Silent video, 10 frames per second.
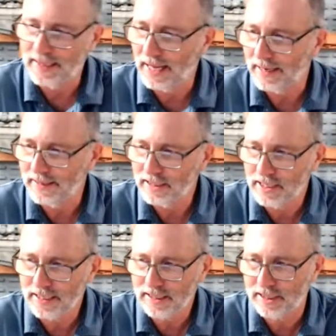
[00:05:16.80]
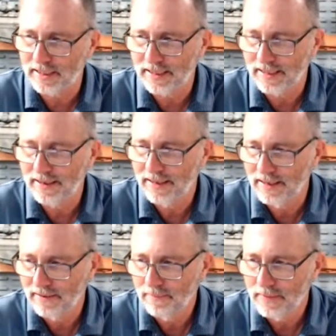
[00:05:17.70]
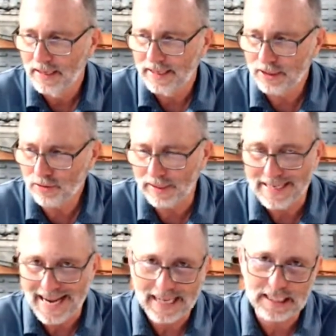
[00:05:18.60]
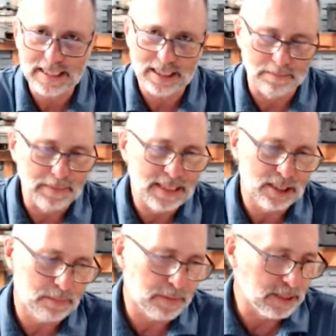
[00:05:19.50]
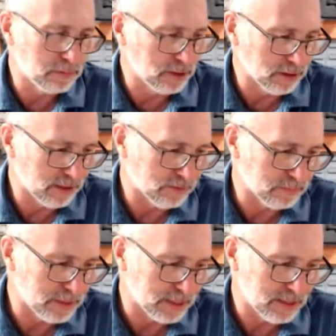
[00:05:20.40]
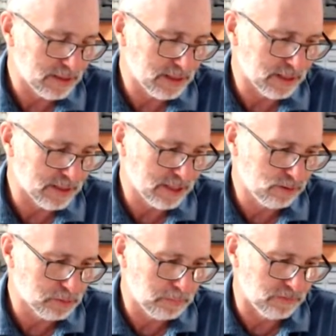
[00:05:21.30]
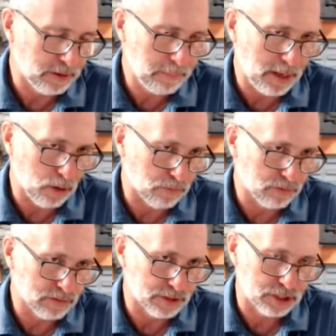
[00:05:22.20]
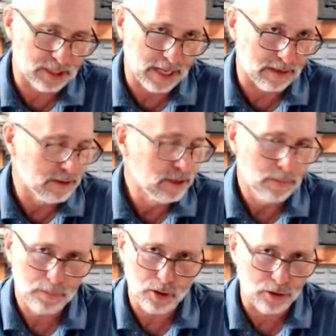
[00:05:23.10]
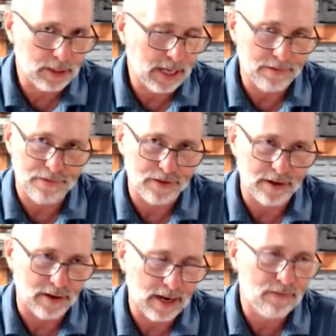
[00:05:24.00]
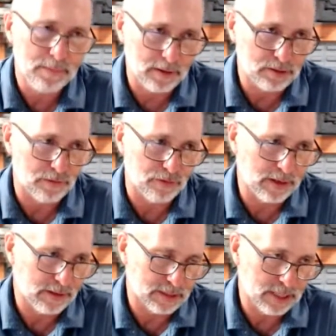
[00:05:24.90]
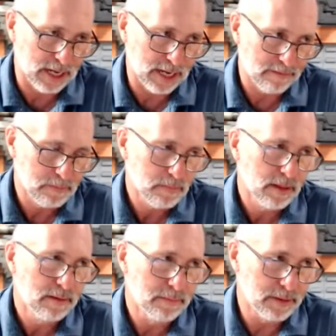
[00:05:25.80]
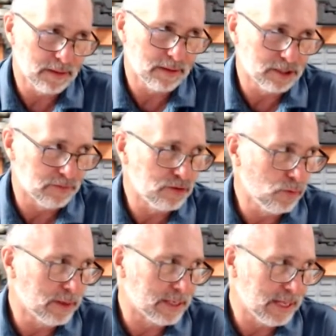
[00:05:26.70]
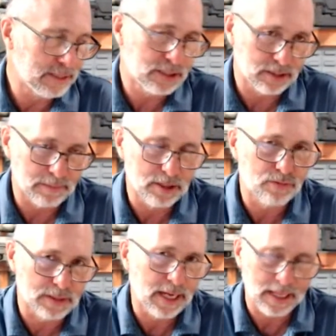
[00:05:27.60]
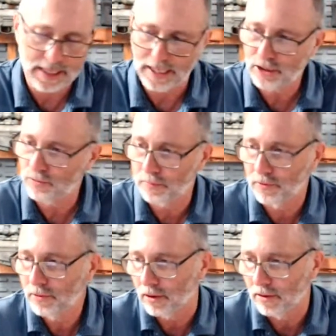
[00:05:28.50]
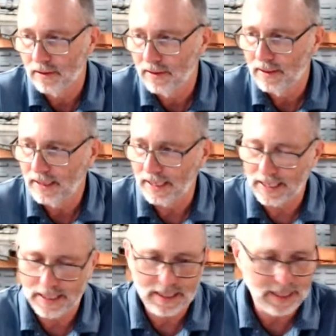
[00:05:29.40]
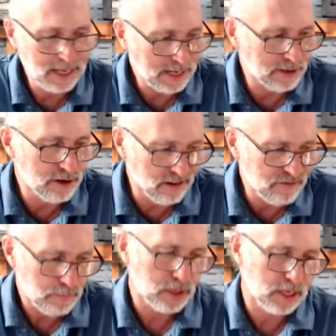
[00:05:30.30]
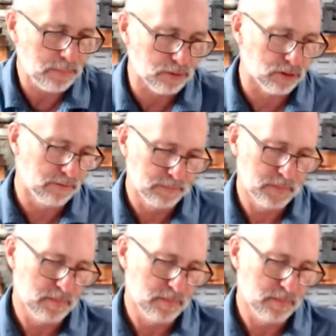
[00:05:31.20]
that is. He's one of the nastiest, meanest people you'll ever meet. And he was very powerful in the state purely out of fear. Everybody was afraid of this guy because if you went against him, his retaliation was brutal. And he had enough people